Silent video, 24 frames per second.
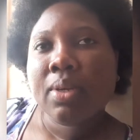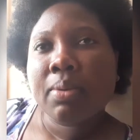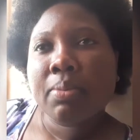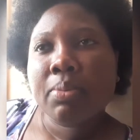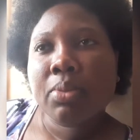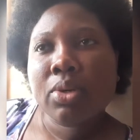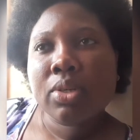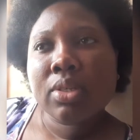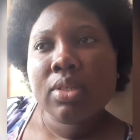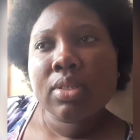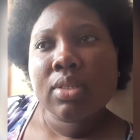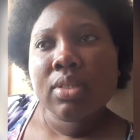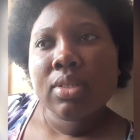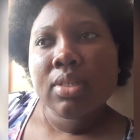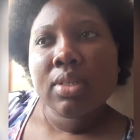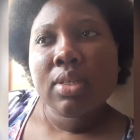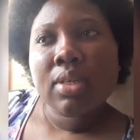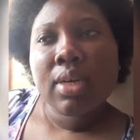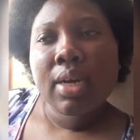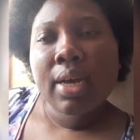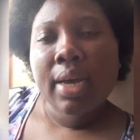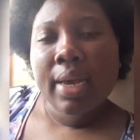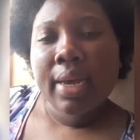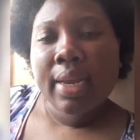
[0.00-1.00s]
but
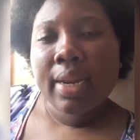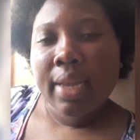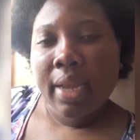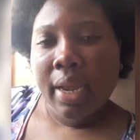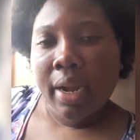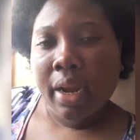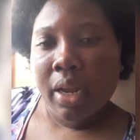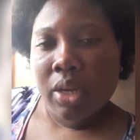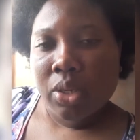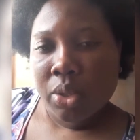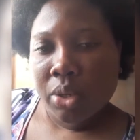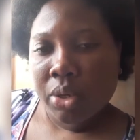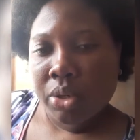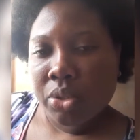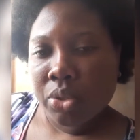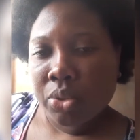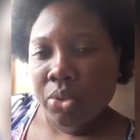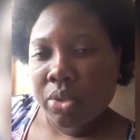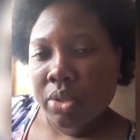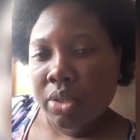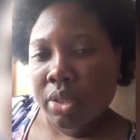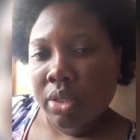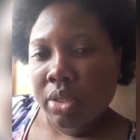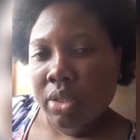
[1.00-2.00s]
I like natural
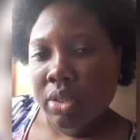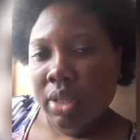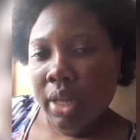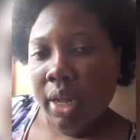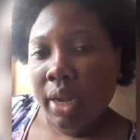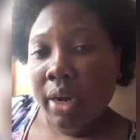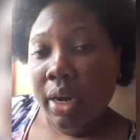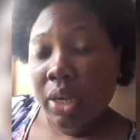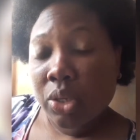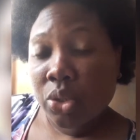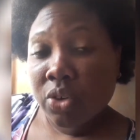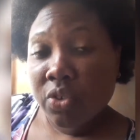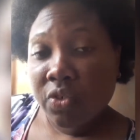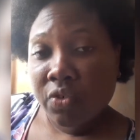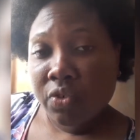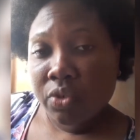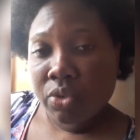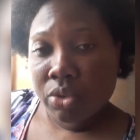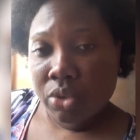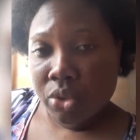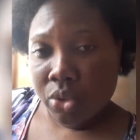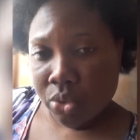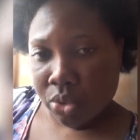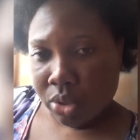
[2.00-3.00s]
juices, like natural
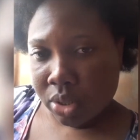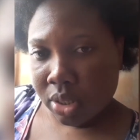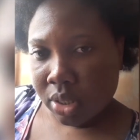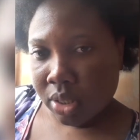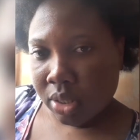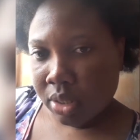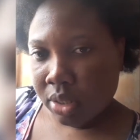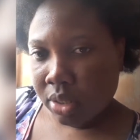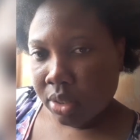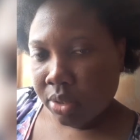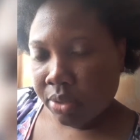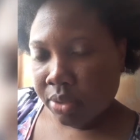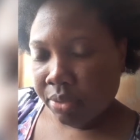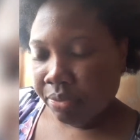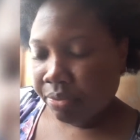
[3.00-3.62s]
fruit juices.